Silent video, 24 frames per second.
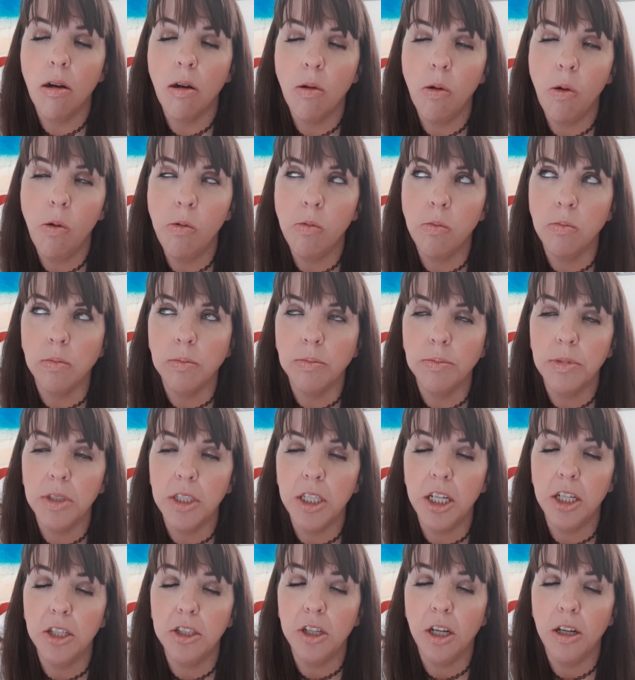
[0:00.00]
And
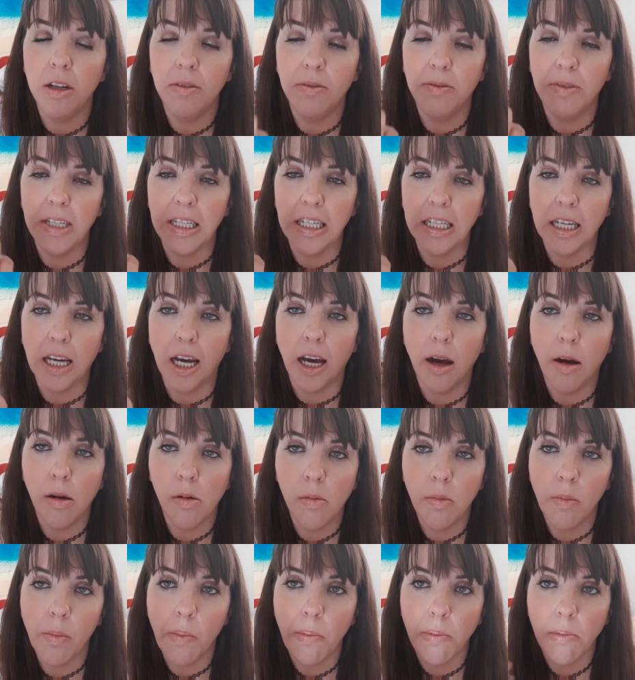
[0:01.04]
there's salt and vinegar.
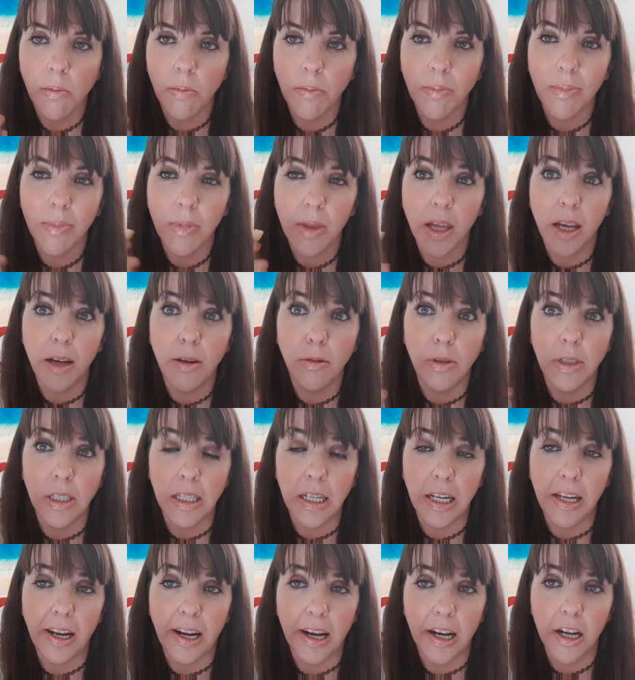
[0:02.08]
They're
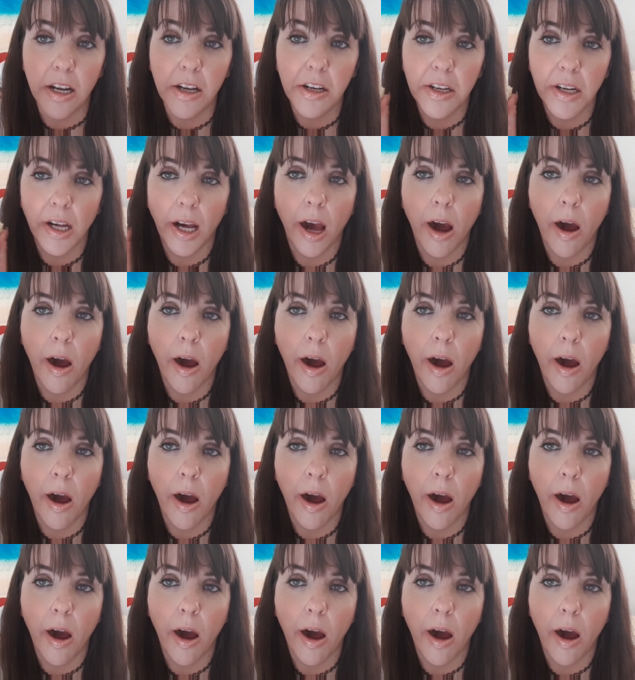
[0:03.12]
really nice.